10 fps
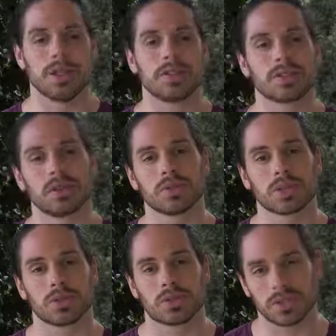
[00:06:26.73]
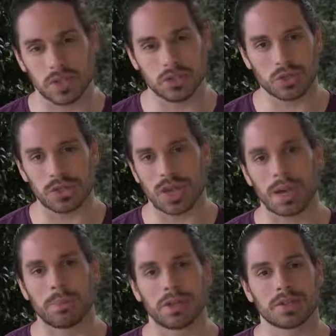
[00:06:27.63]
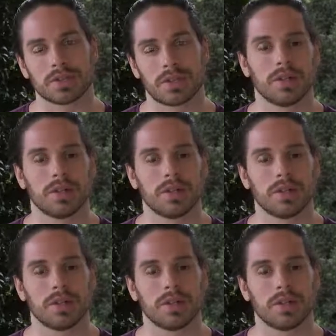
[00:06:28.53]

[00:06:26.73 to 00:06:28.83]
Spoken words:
These skills are essential to happiness,